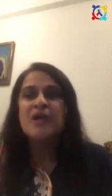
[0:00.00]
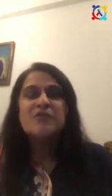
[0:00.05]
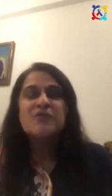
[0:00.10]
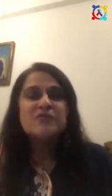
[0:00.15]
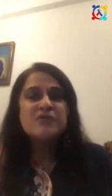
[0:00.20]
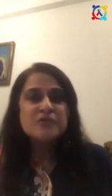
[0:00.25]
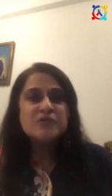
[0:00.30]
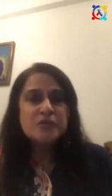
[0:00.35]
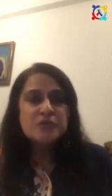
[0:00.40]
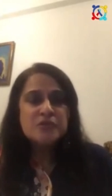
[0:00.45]

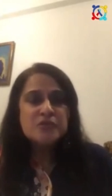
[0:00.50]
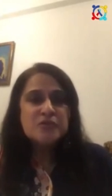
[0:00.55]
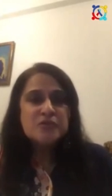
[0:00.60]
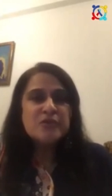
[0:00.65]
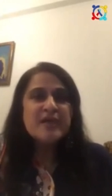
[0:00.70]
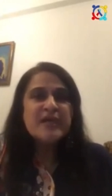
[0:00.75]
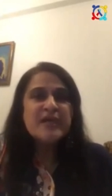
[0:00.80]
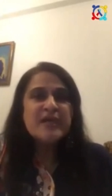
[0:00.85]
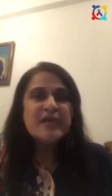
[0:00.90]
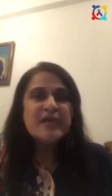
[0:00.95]
For those who
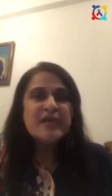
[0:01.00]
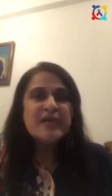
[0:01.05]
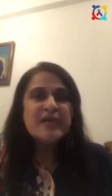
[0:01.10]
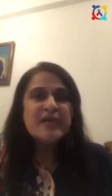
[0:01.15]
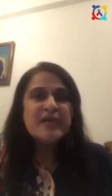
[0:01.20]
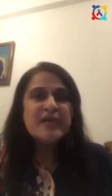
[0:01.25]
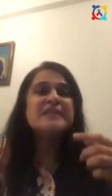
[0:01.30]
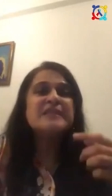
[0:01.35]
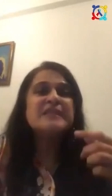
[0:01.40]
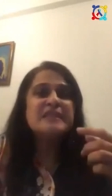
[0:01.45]

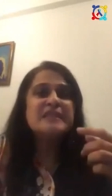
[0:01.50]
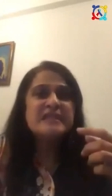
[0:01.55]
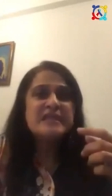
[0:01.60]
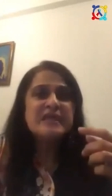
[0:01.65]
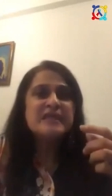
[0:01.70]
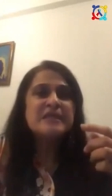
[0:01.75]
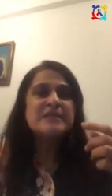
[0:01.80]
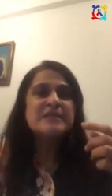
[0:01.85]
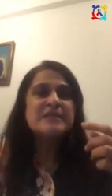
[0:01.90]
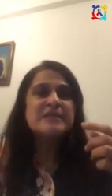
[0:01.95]
need
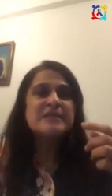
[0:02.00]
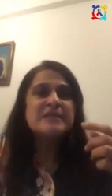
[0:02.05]
help,